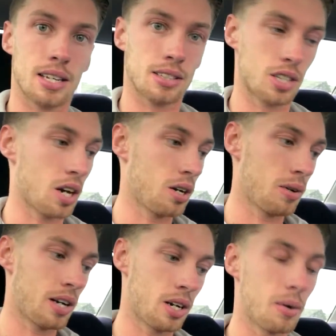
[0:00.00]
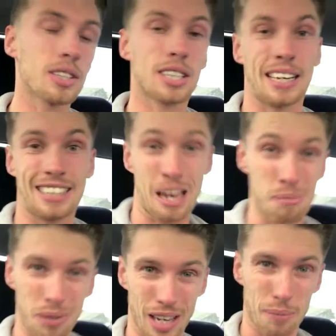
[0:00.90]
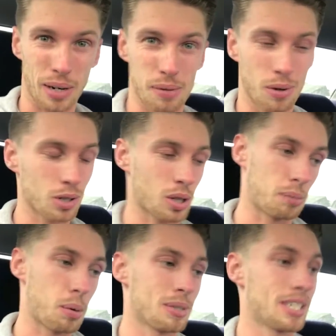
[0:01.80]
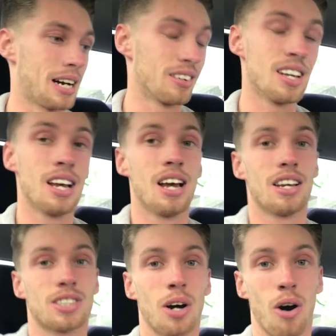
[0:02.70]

So I know it's like a template pretty much, so I can pop it down. So